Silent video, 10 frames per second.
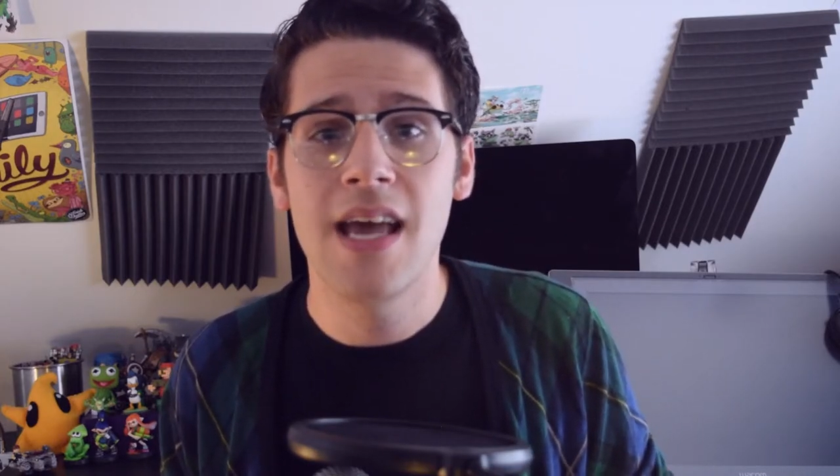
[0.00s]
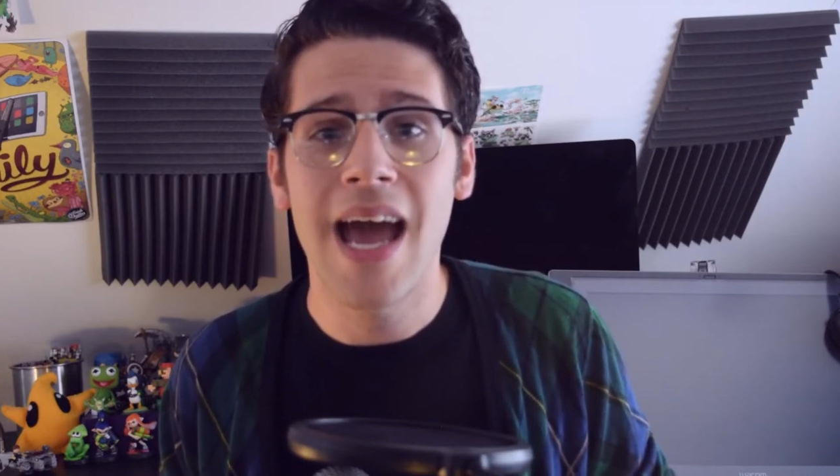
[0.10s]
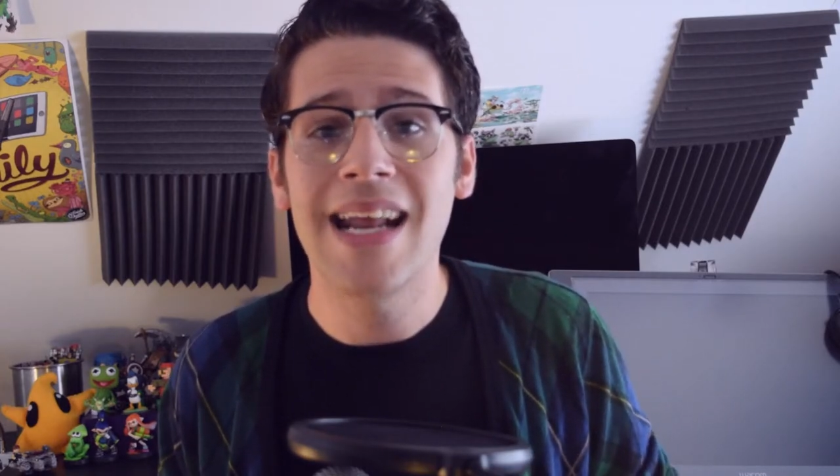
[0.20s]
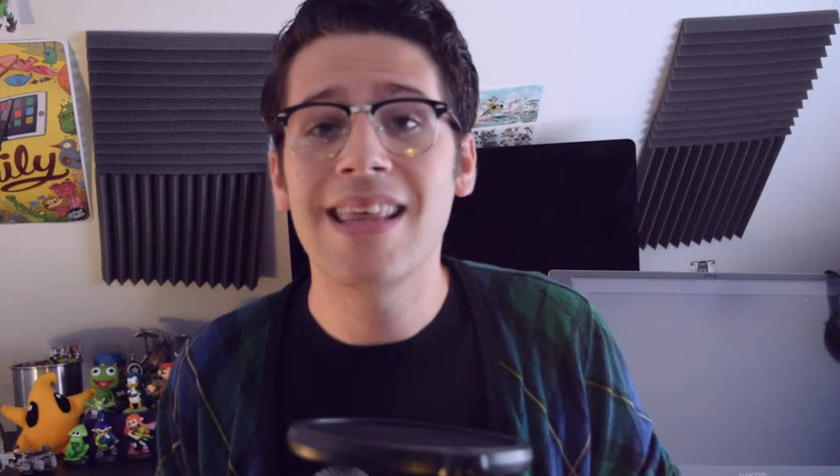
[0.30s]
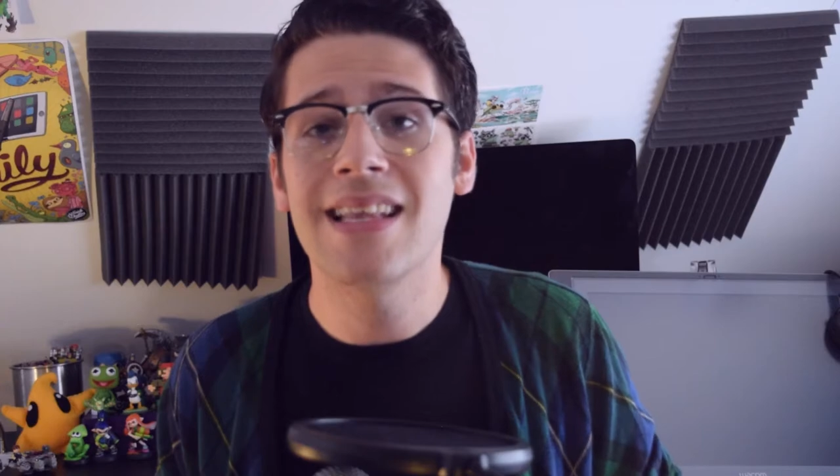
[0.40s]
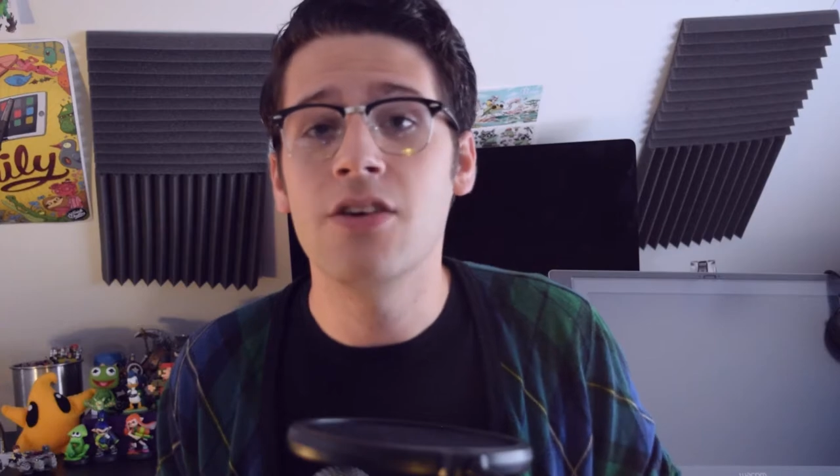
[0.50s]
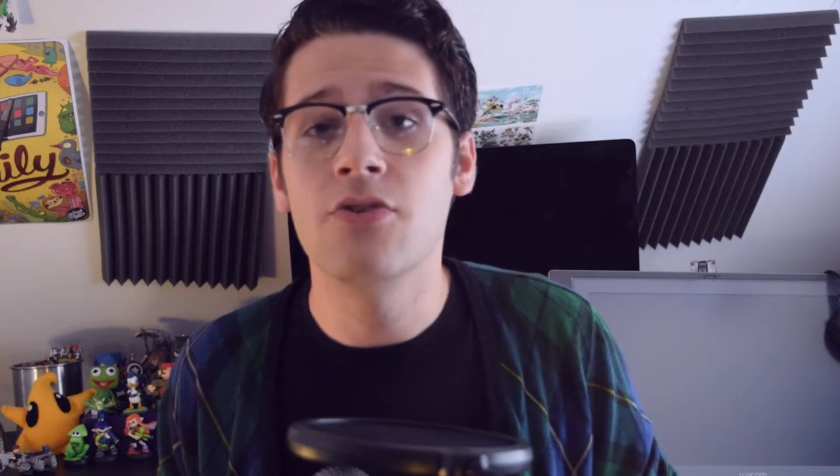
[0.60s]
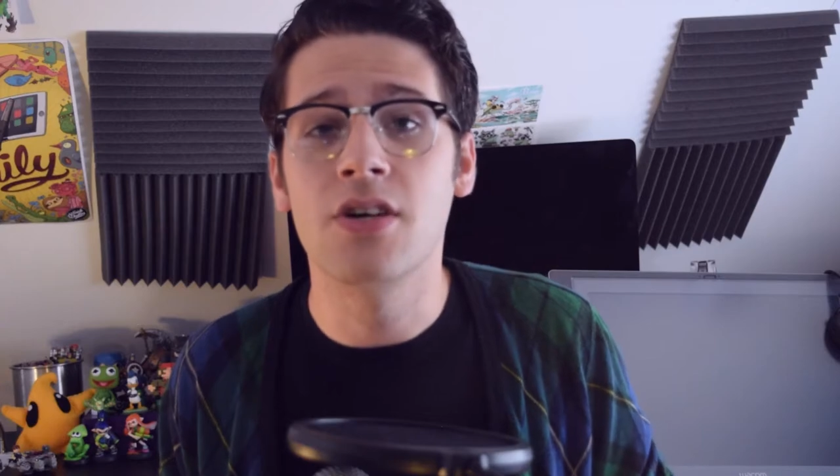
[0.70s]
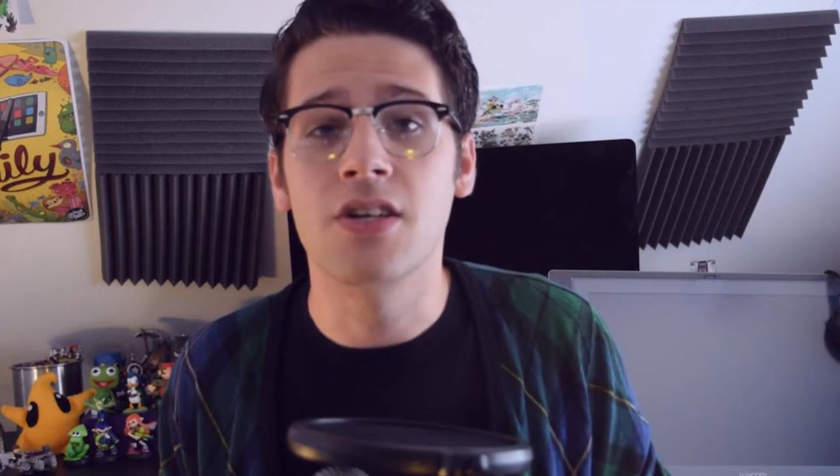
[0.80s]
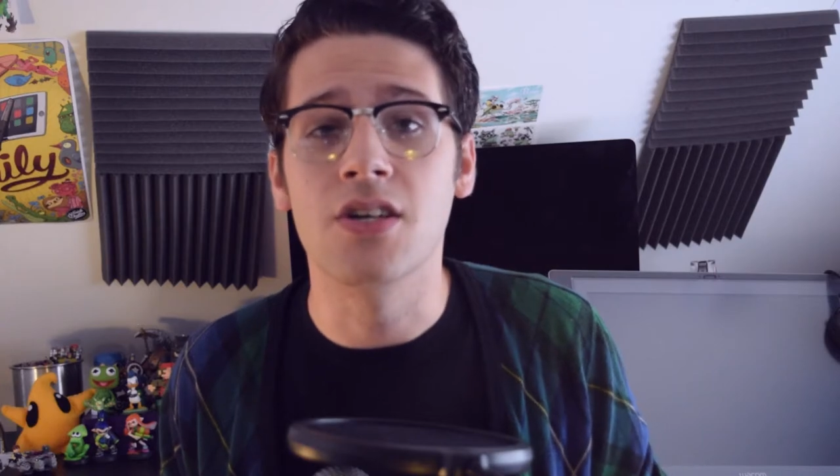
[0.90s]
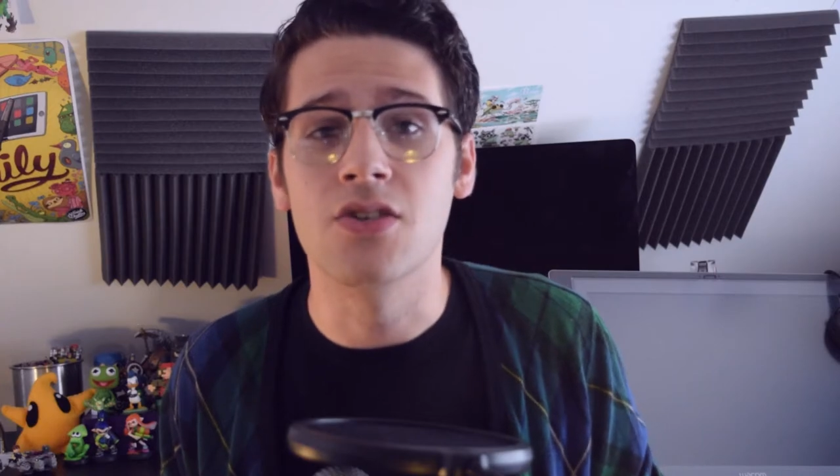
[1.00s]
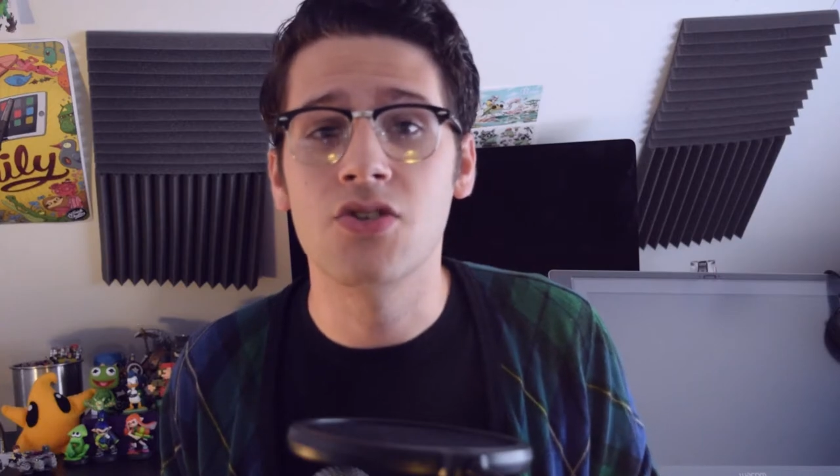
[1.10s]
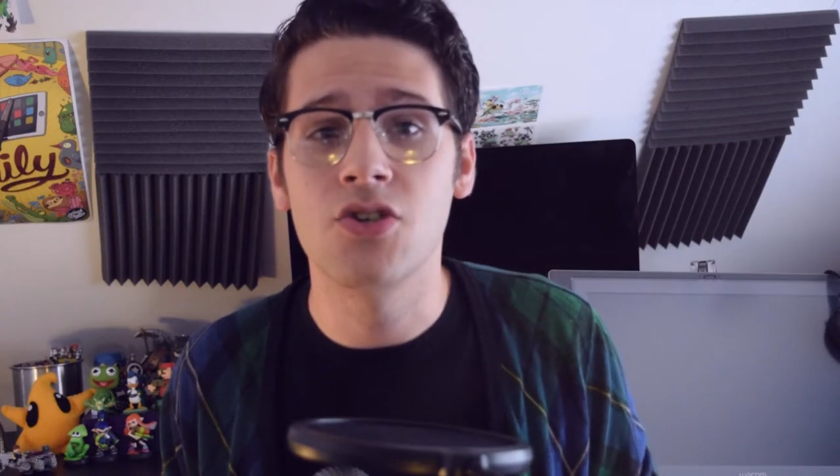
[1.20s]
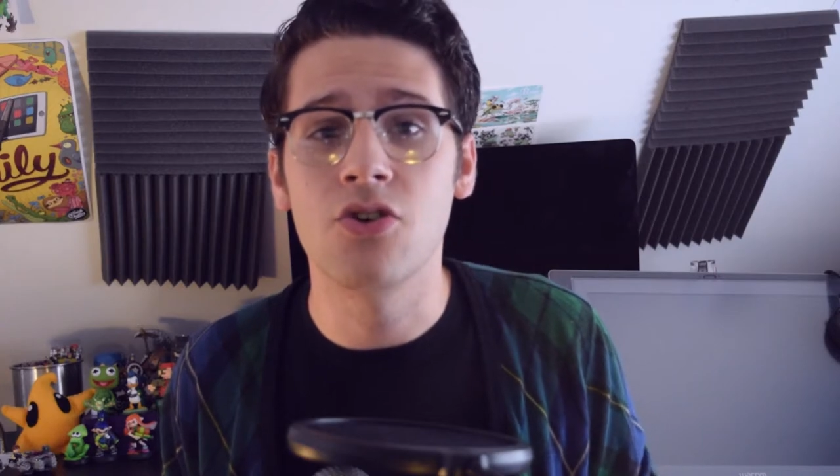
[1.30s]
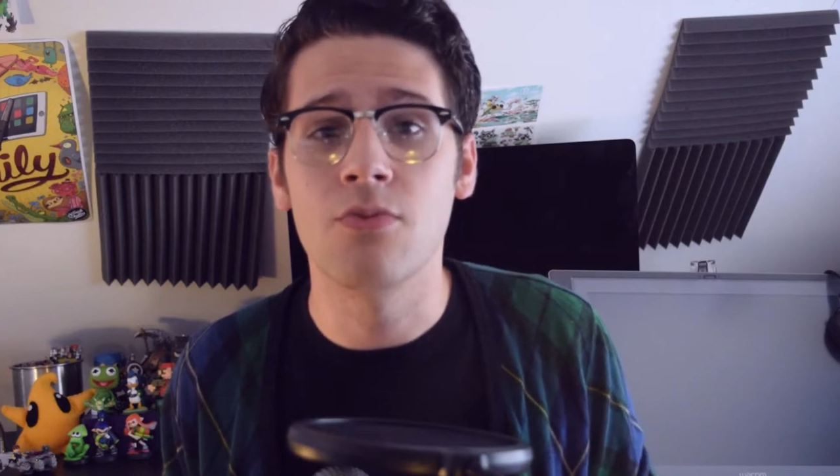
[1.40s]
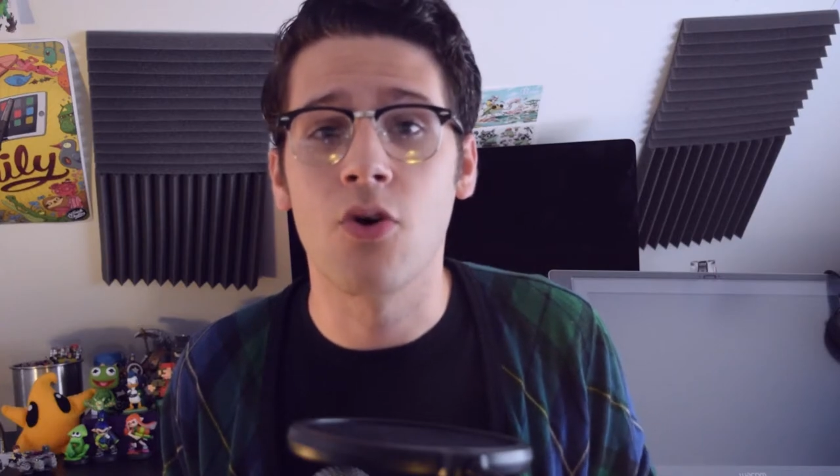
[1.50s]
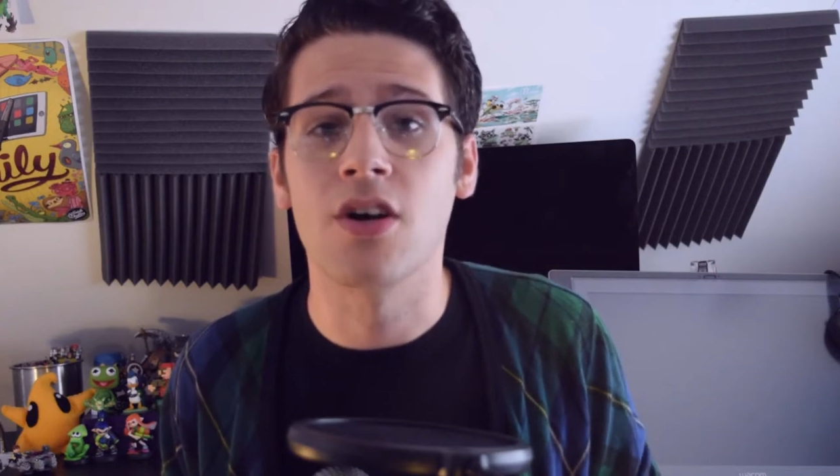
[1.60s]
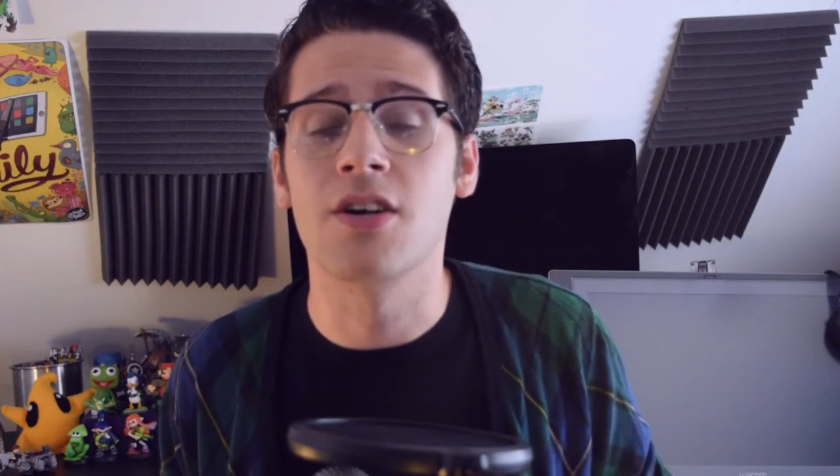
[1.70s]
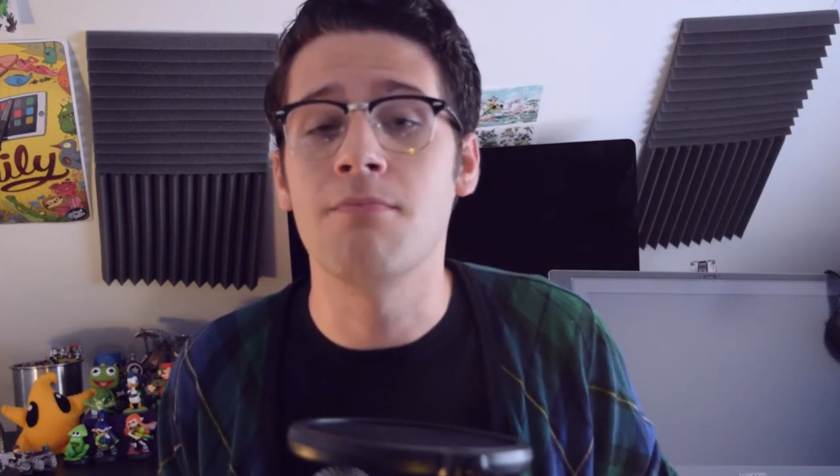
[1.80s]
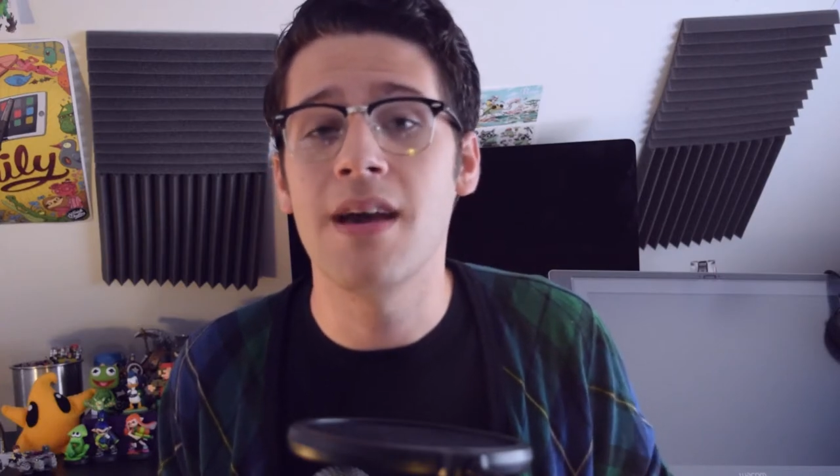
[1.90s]
anything that you could consume or
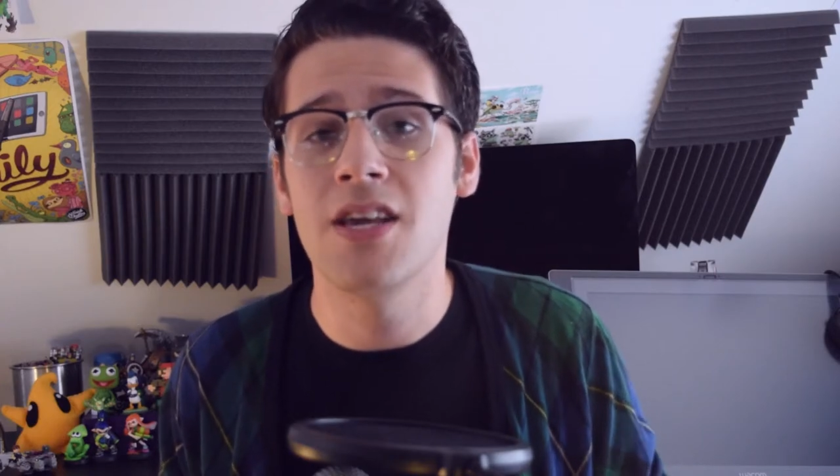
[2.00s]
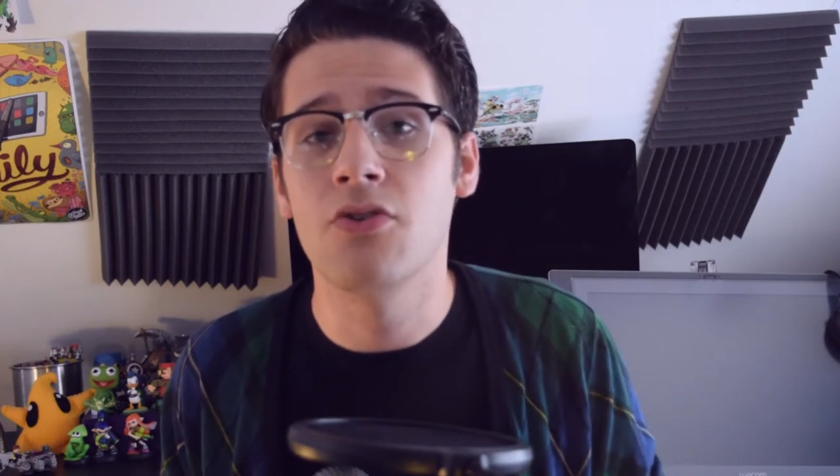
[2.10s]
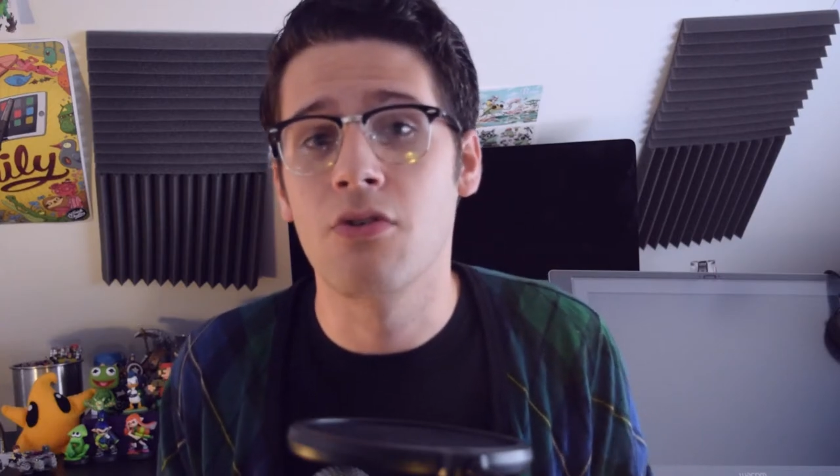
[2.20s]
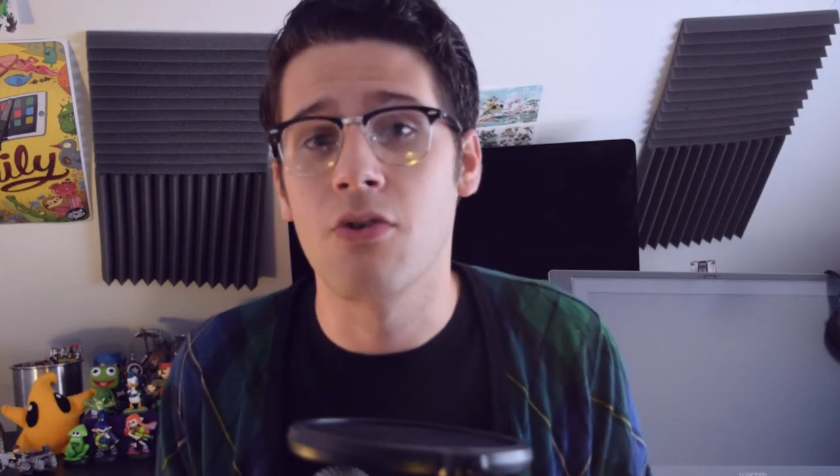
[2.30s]
could make you